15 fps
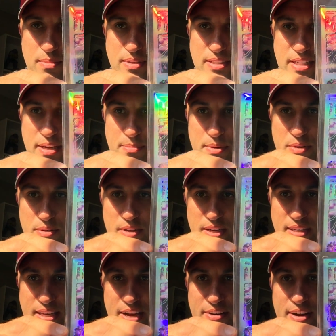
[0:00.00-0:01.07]
Salmon
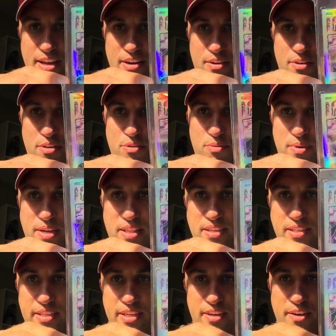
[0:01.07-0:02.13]
lucked out and had all 3
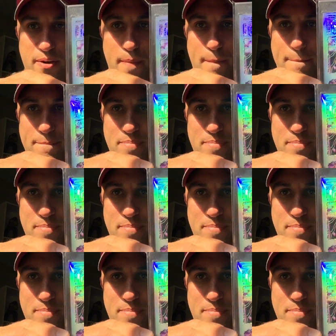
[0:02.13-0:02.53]
this year.